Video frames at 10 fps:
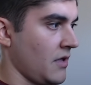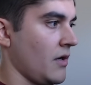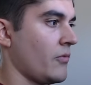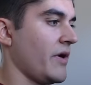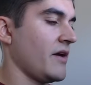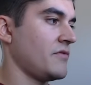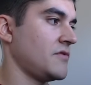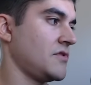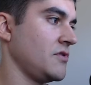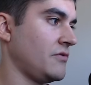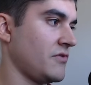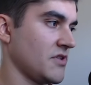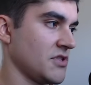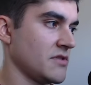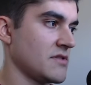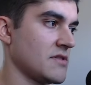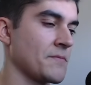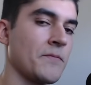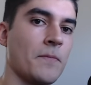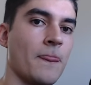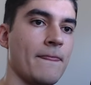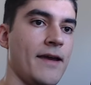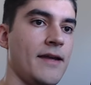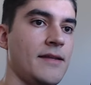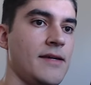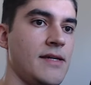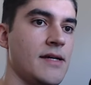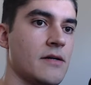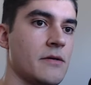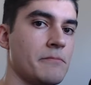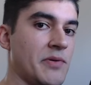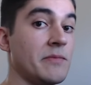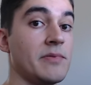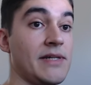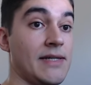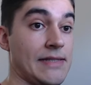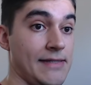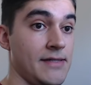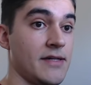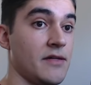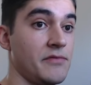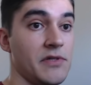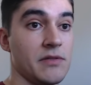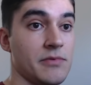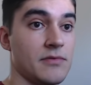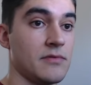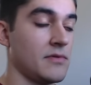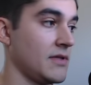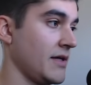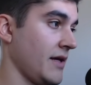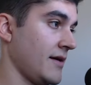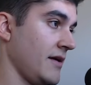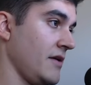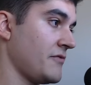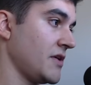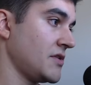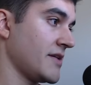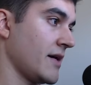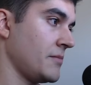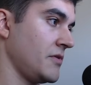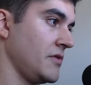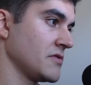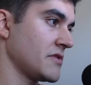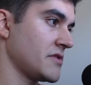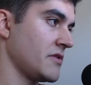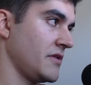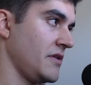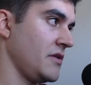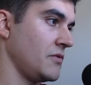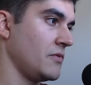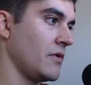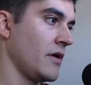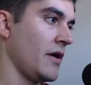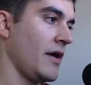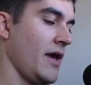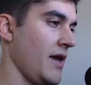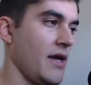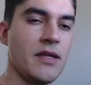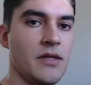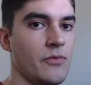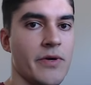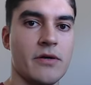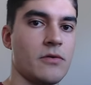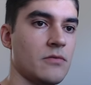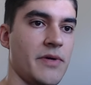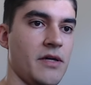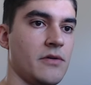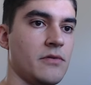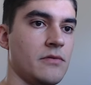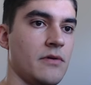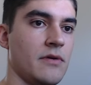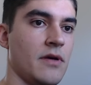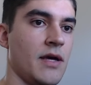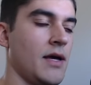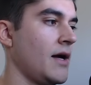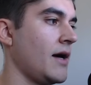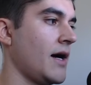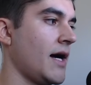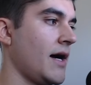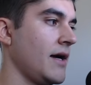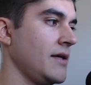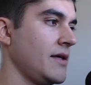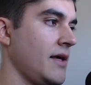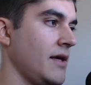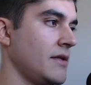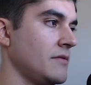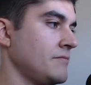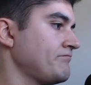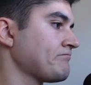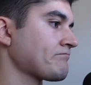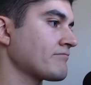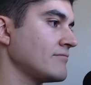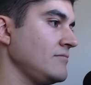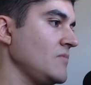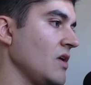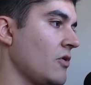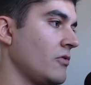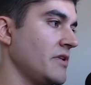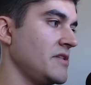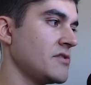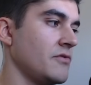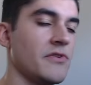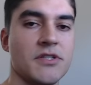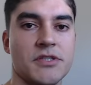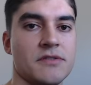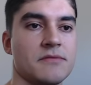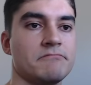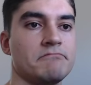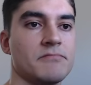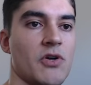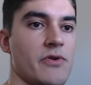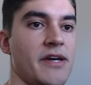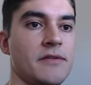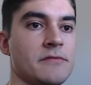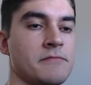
we have two functions and they are publicly available. Like if I type users.new anywhere on my code, I can call these two functions, all right?